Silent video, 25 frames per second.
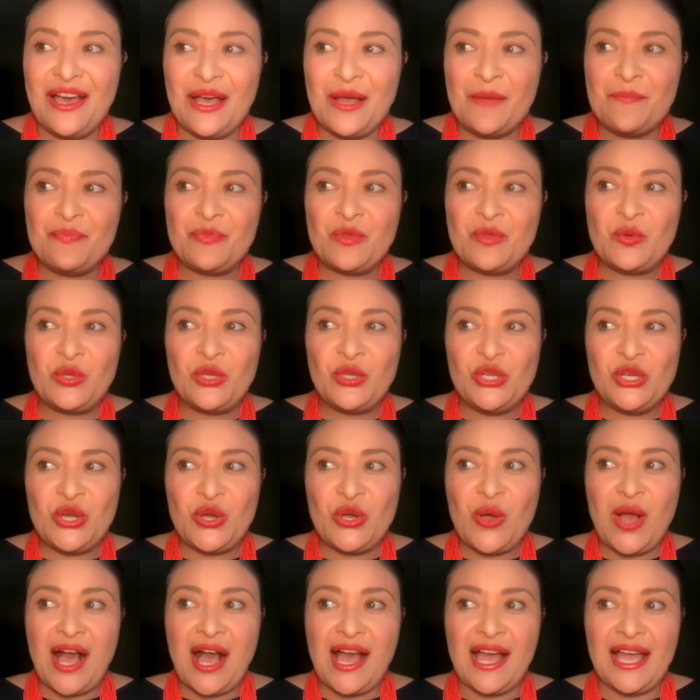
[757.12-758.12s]
And, you
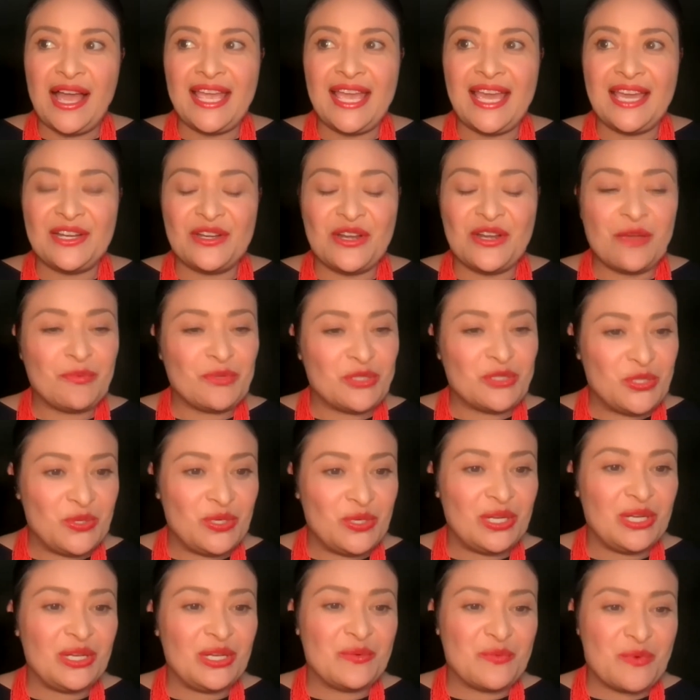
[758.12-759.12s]
know, I had an
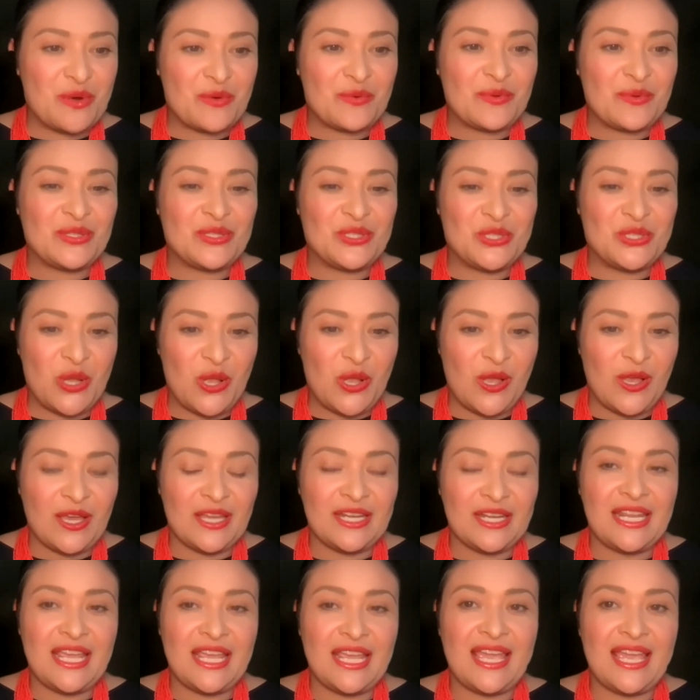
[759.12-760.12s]
opportunity to work with
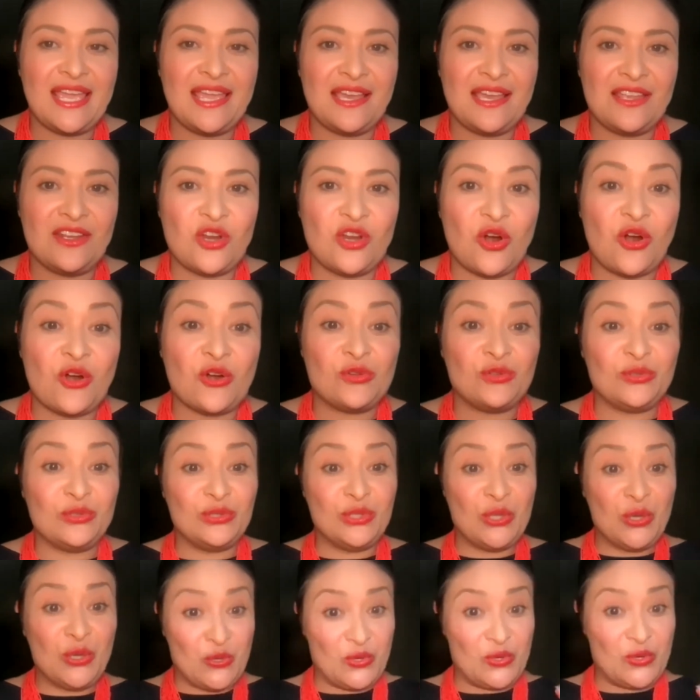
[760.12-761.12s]
John and our
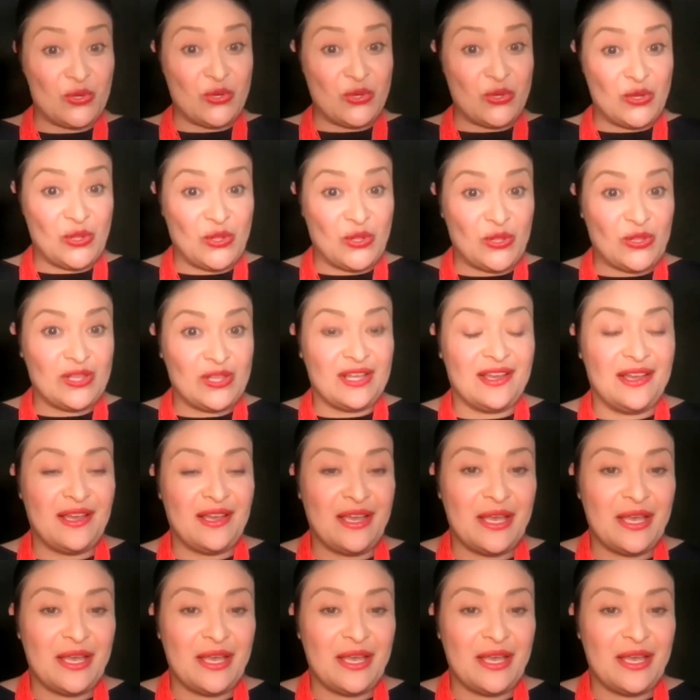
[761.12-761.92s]
local